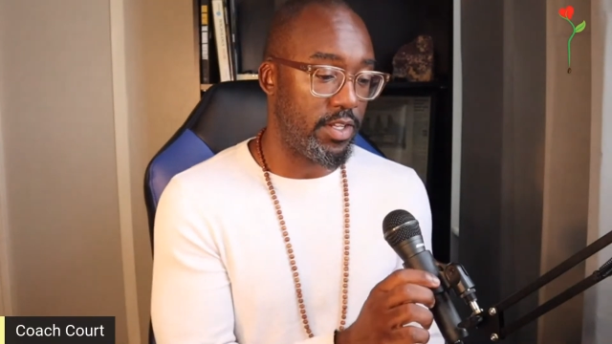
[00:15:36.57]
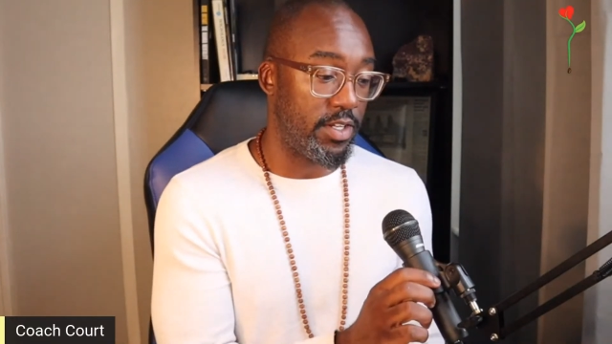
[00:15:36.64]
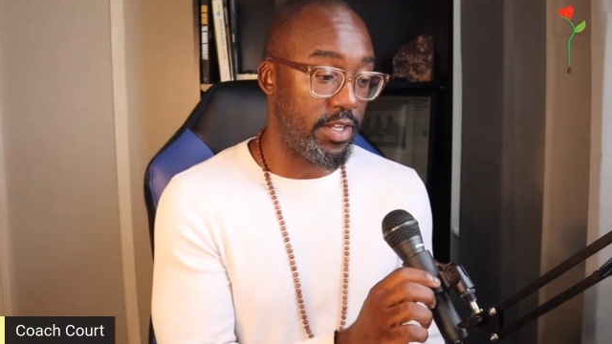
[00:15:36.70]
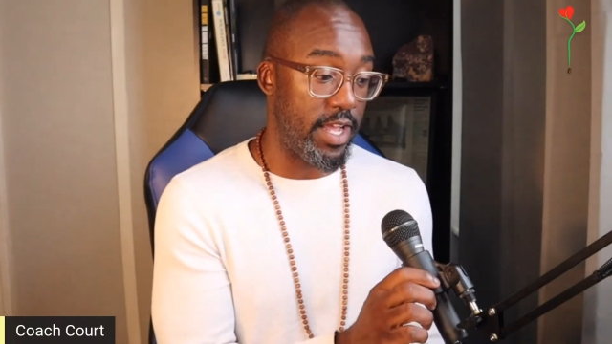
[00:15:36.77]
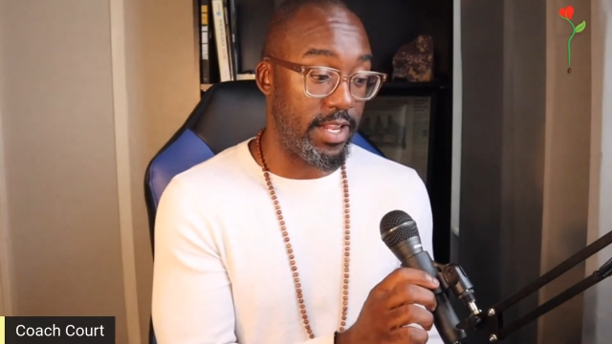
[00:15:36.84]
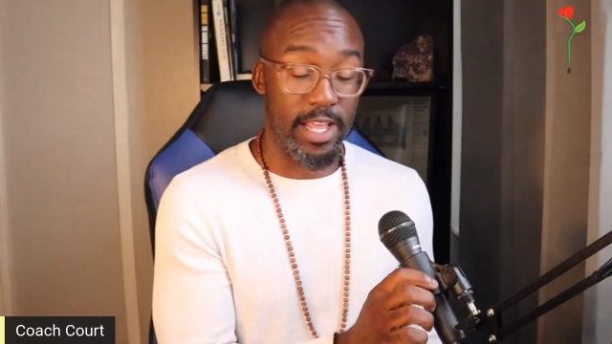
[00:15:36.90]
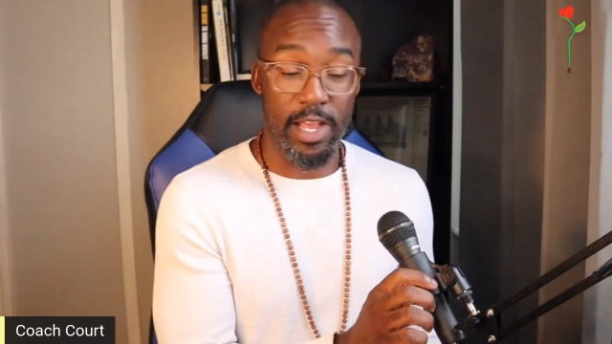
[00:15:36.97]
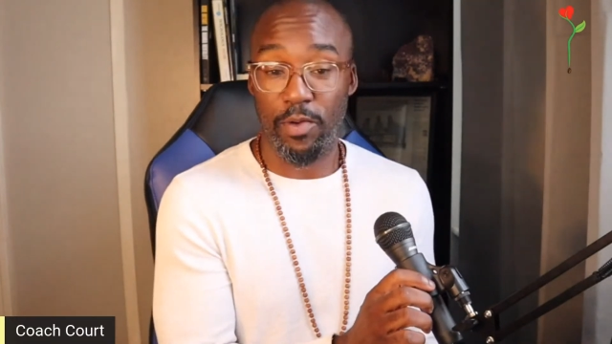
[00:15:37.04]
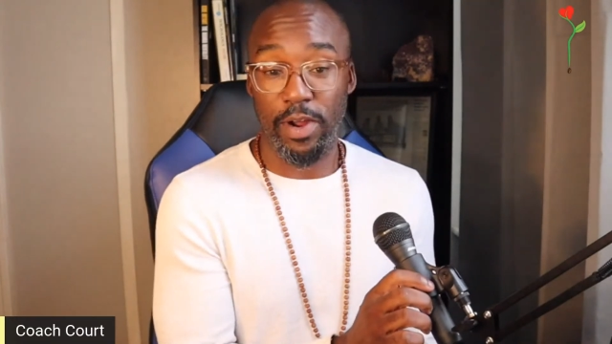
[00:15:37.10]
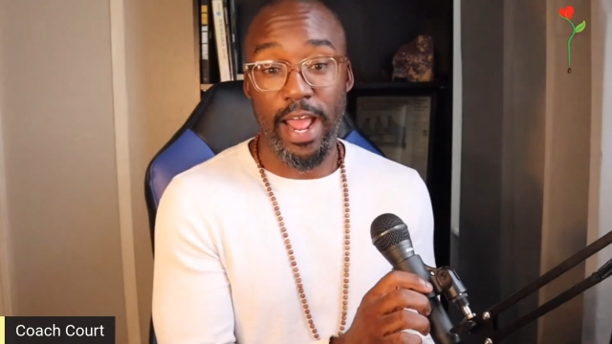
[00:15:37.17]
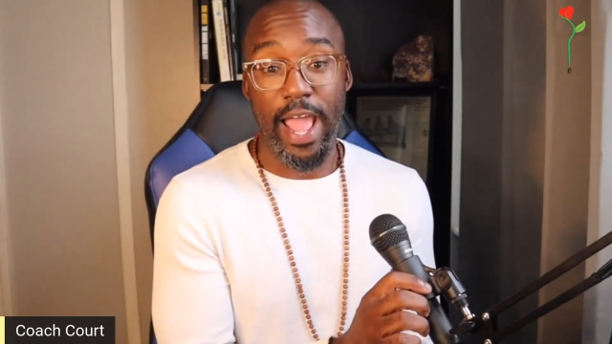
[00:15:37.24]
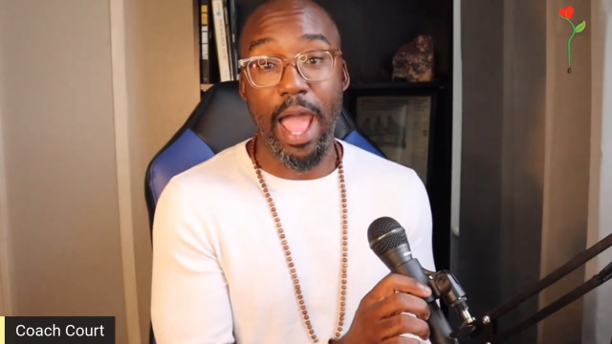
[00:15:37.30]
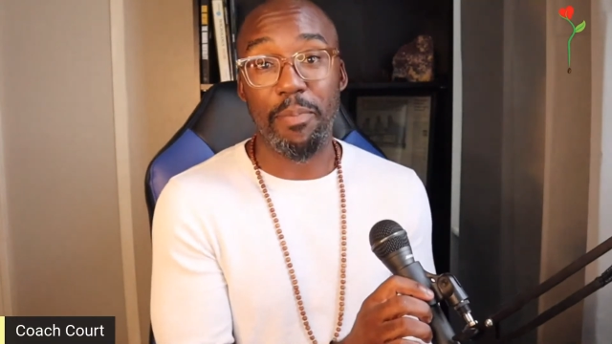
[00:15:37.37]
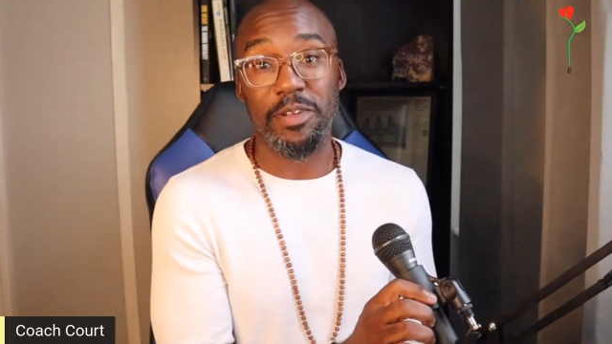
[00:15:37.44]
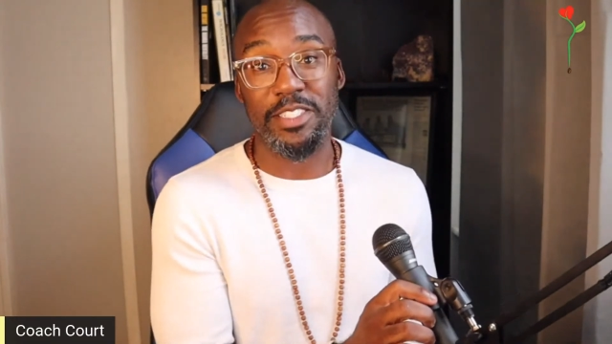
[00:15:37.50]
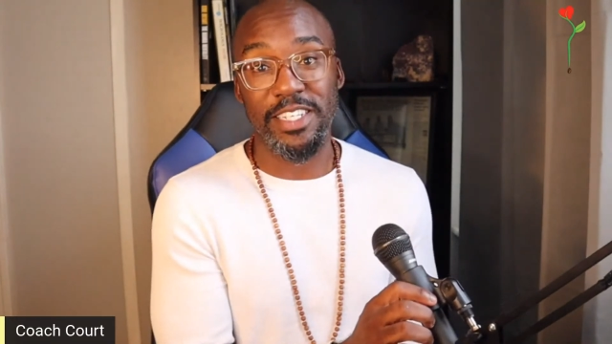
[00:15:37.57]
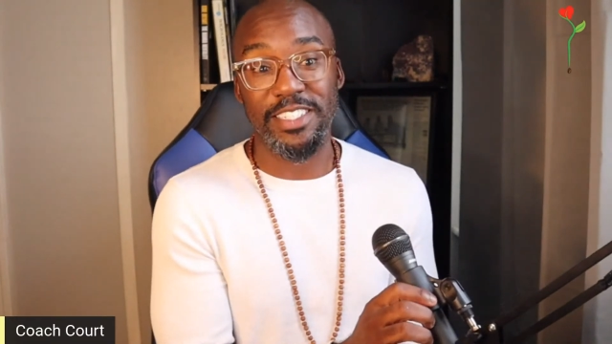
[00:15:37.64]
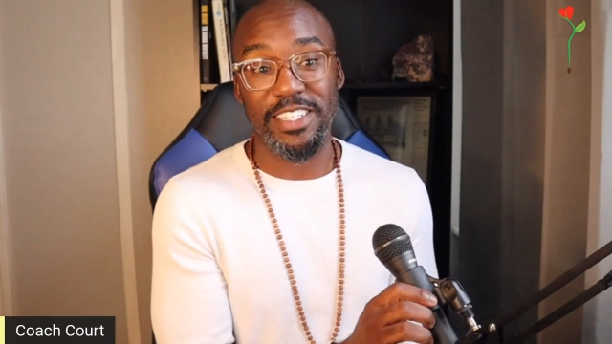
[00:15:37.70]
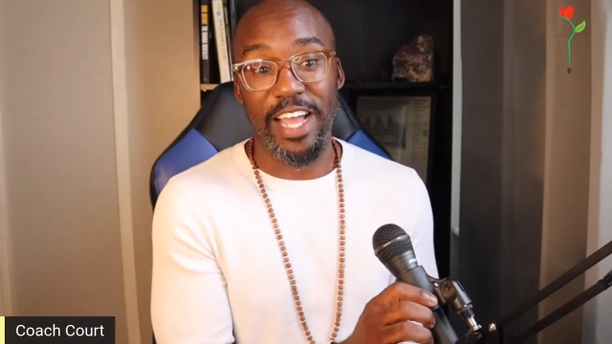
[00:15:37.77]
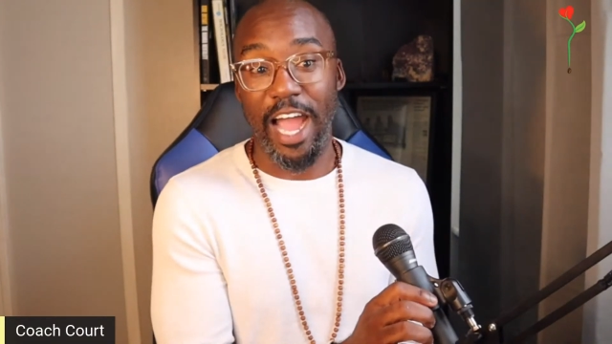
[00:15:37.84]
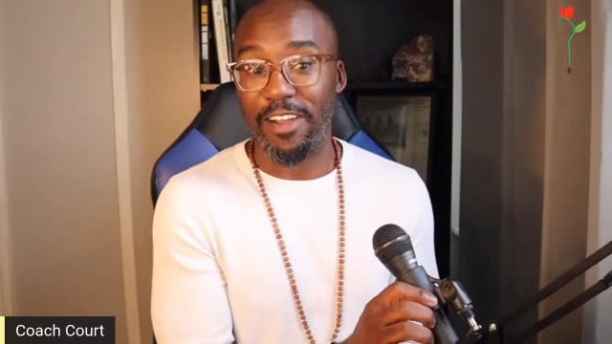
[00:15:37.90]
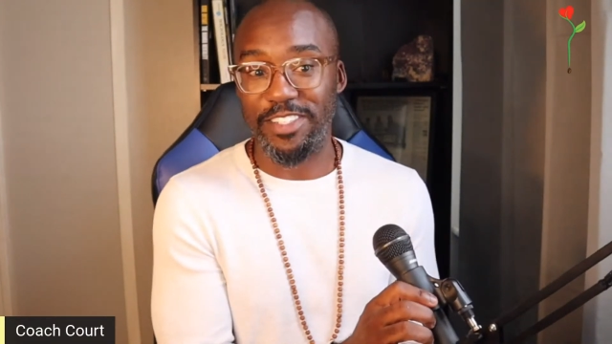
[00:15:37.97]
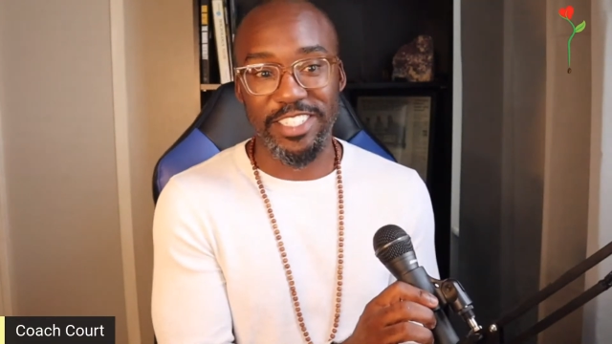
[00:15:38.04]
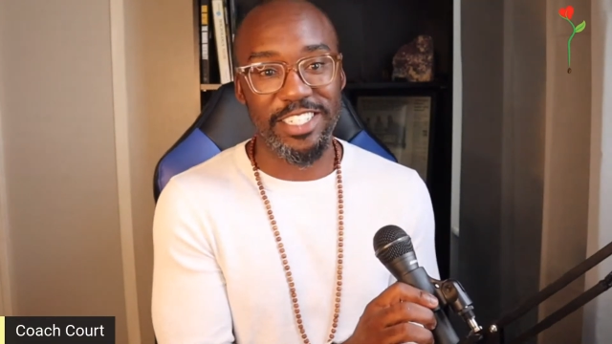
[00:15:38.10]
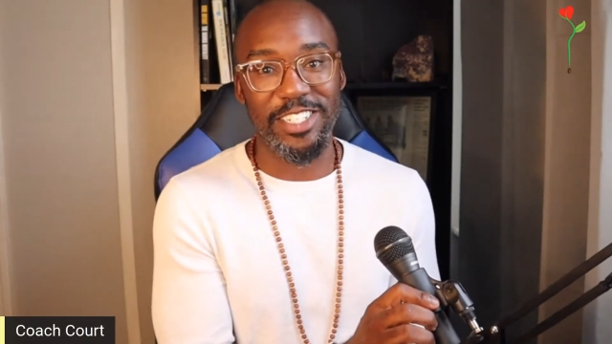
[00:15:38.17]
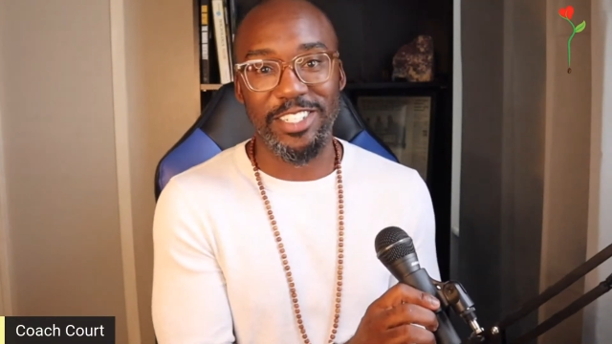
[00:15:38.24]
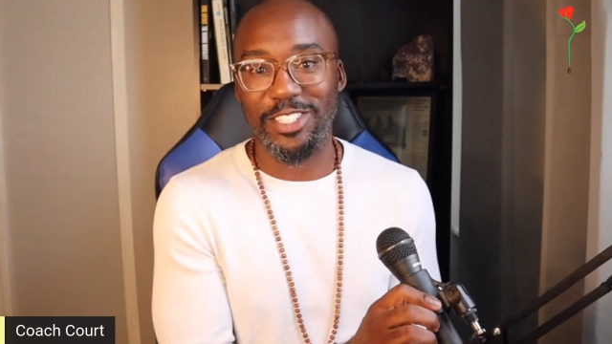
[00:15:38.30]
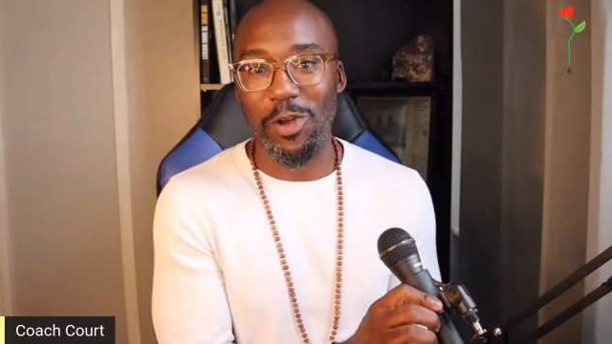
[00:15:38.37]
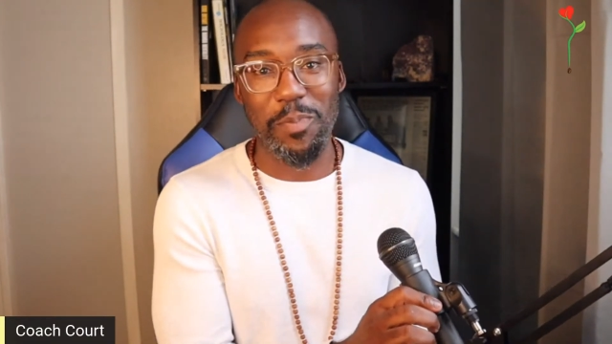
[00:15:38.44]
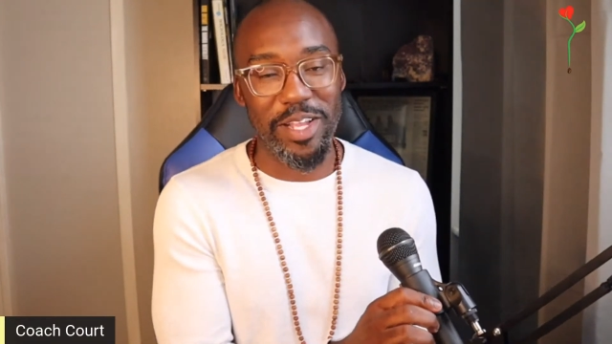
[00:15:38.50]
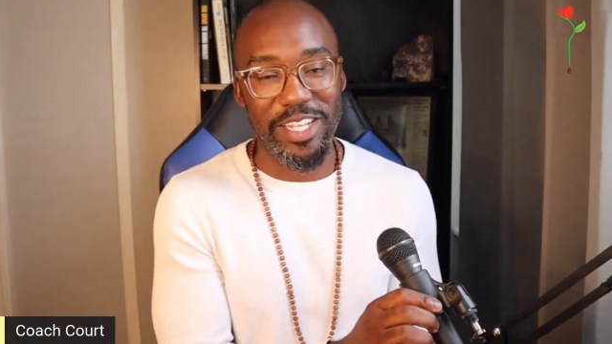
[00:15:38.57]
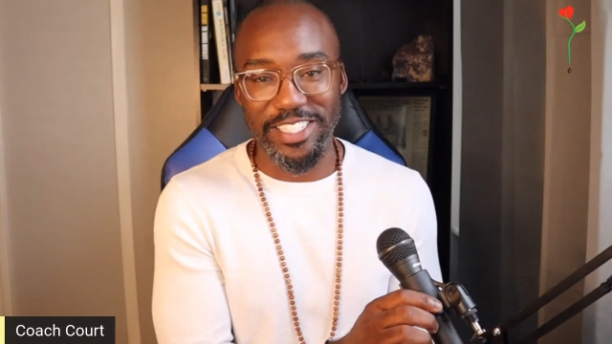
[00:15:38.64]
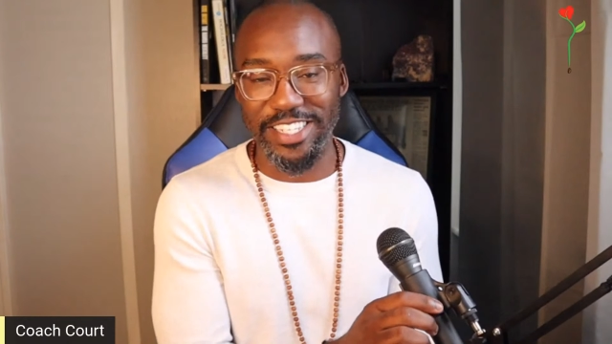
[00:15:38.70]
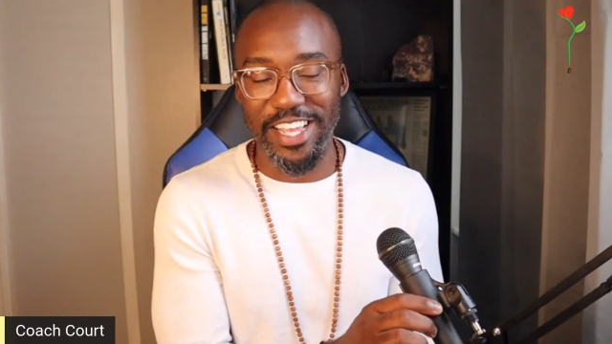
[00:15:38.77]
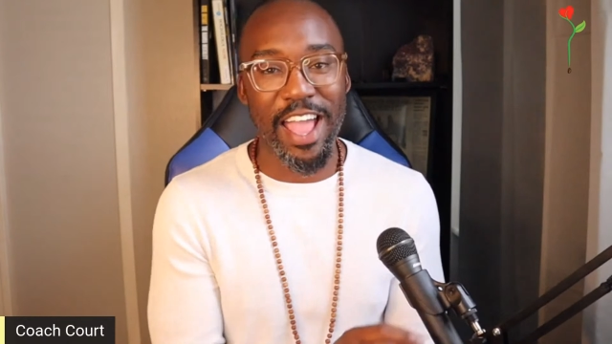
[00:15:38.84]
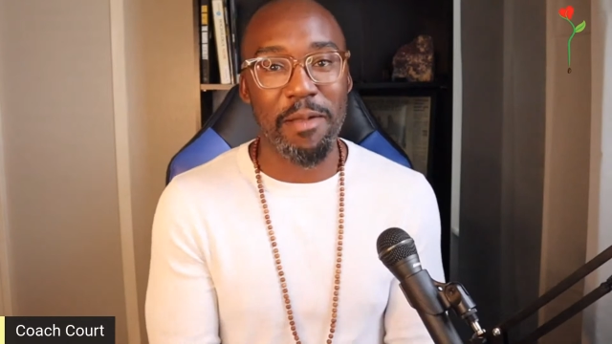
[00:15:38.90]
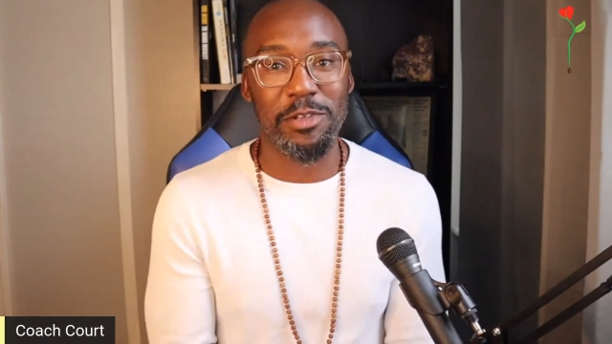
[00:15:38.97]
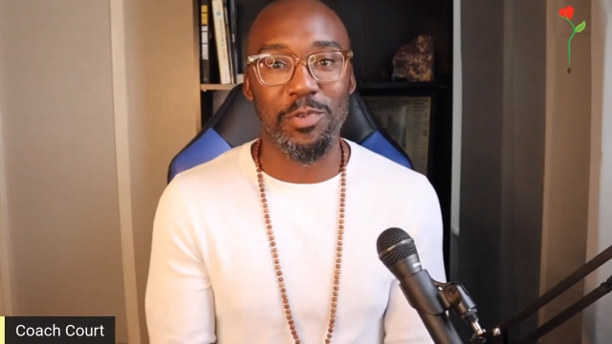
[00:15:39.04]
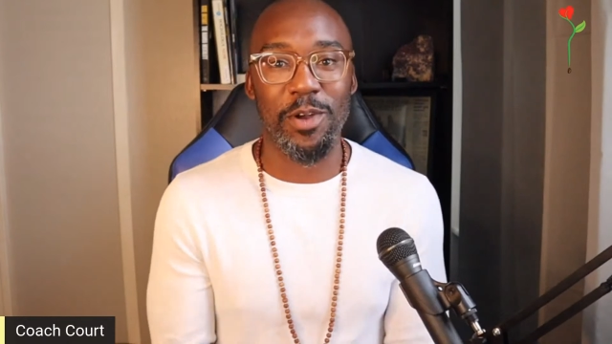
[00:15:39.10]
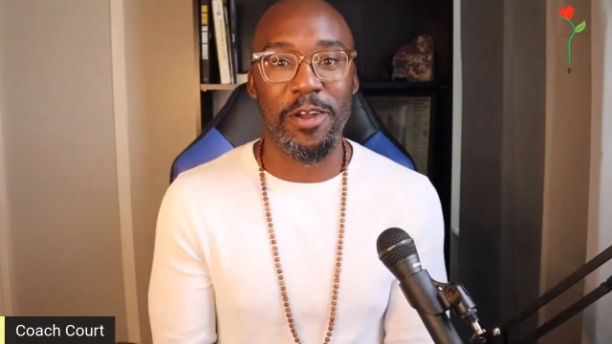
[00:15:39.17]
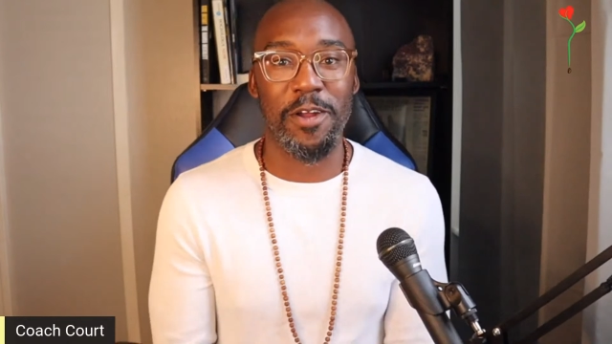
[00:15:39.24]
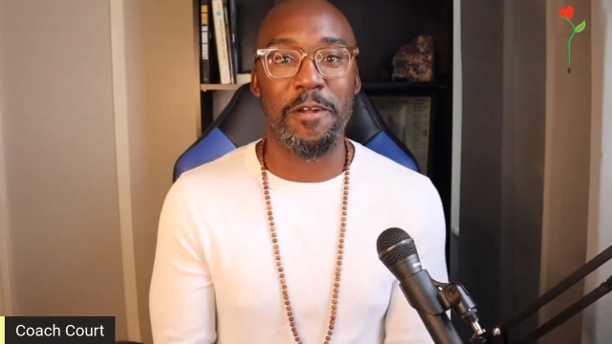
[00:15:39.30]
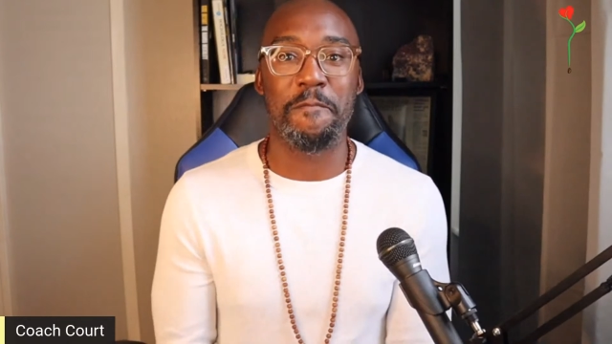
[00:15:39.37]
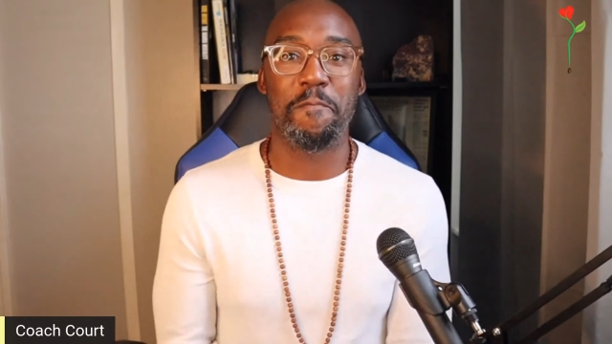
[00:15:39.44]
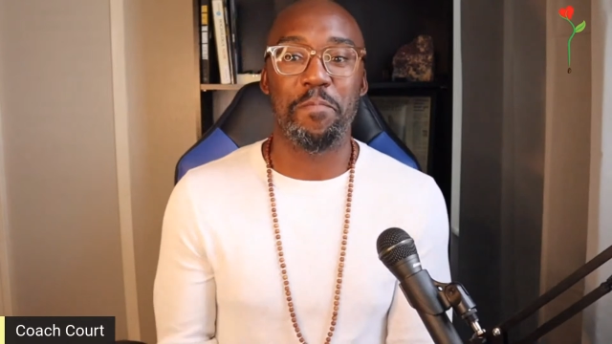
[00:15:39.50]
And then what happens is, I've seen it so many times where